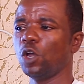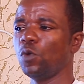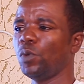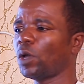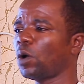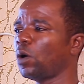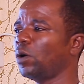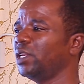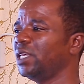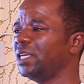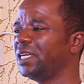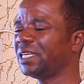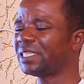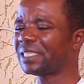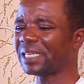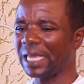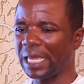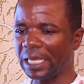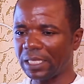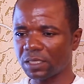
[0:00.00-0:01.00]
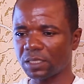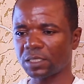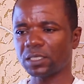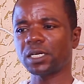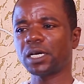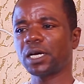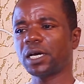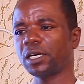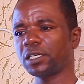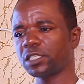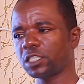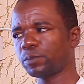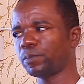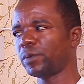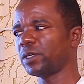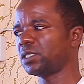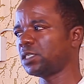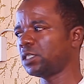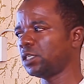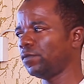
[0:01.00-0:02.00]
we call it
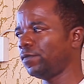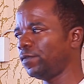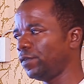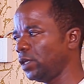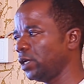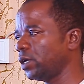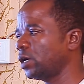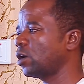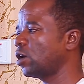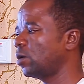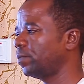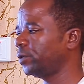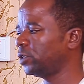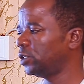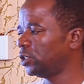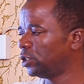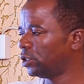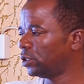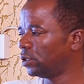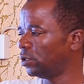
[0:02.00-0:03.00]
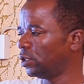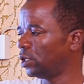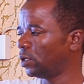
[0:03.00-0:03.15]
interspecific competition.